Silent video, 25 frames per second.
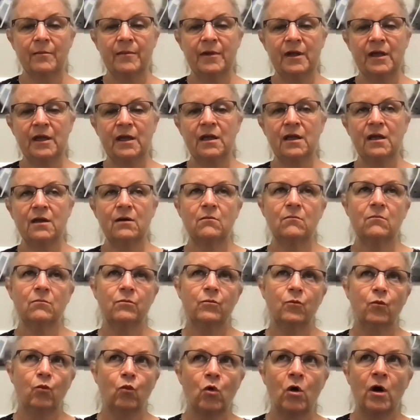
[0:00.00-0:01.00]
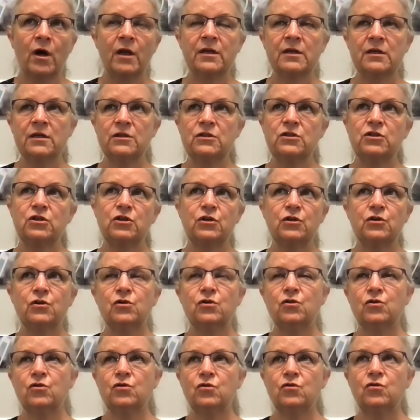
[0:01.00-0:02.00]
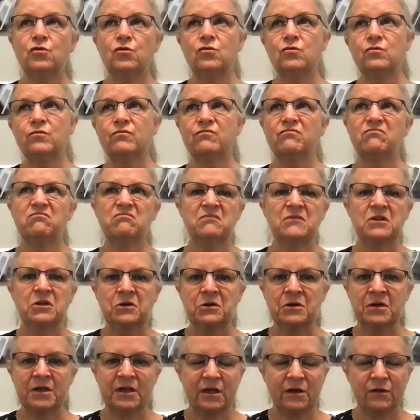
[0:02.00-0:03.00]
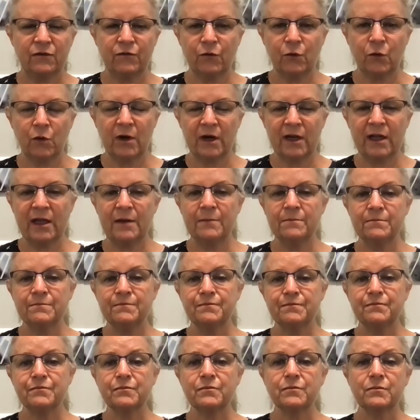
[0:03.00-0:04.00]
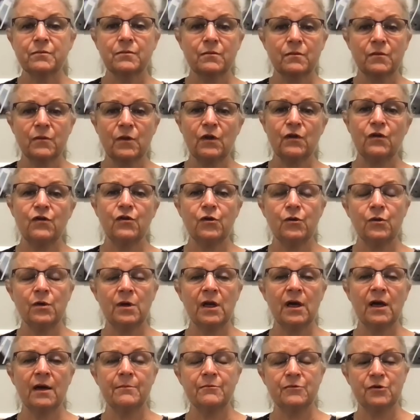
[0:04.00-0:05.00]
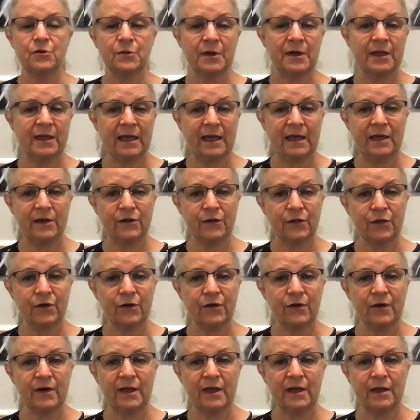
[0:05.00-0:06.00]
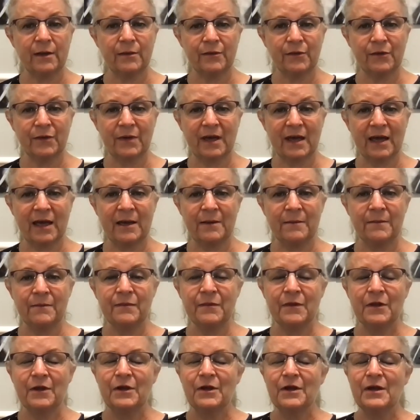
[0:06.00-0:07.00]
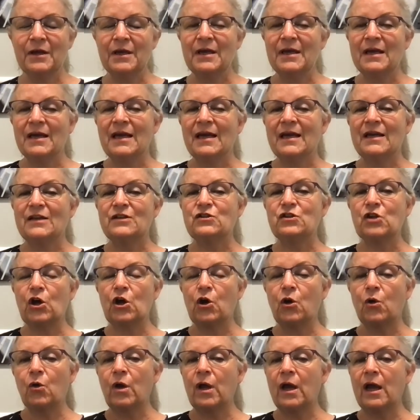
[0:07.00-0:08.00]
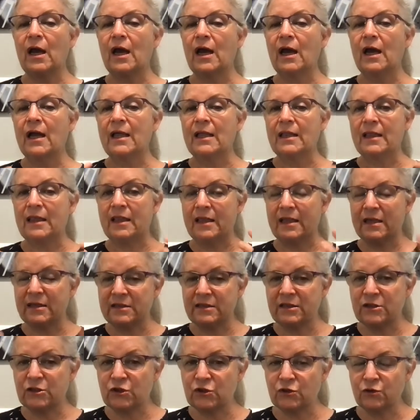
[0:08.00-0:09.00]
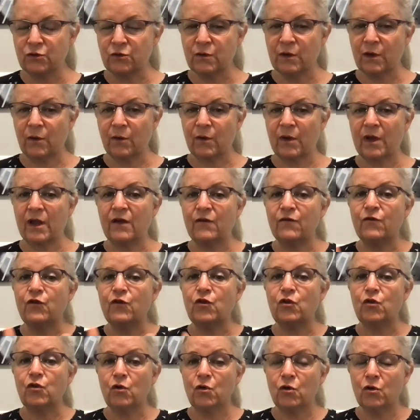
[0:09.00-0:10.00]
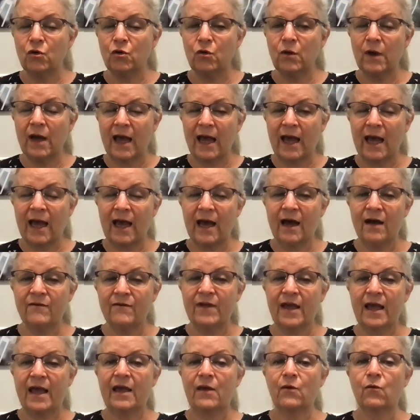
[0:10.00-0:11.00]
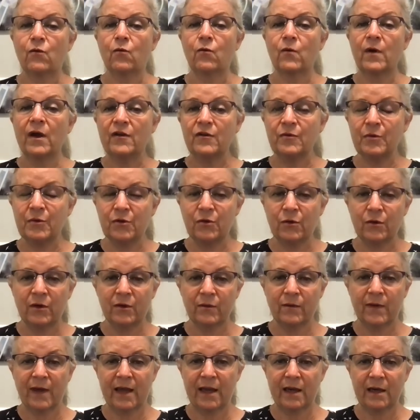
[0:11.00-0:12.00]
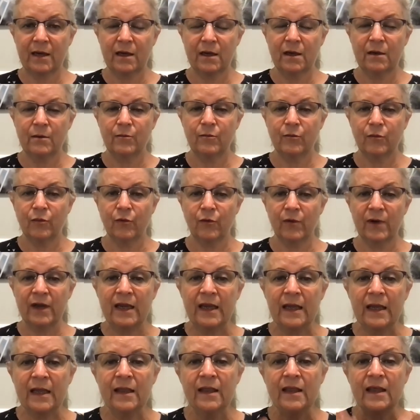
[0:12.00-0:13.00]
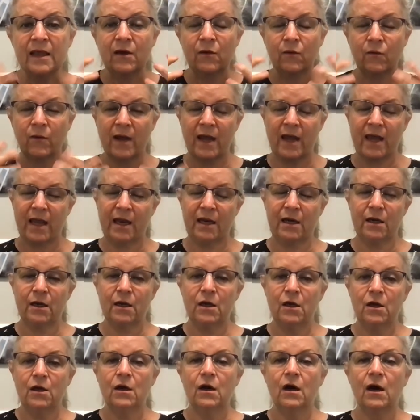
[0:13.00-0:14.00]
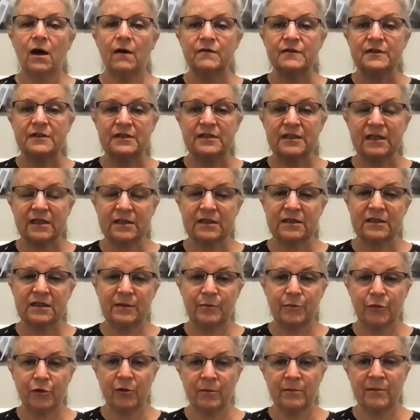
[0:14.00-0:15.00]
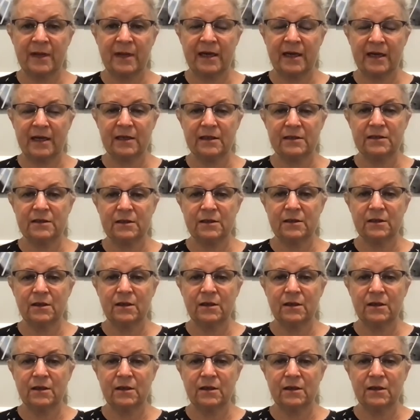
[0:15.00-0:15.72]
In 1 to 2, 30 to 40, 2 and up, 28 to 30. Okay. So this is true though. If you have a respiratory rate, breathing rate of 60 per minute,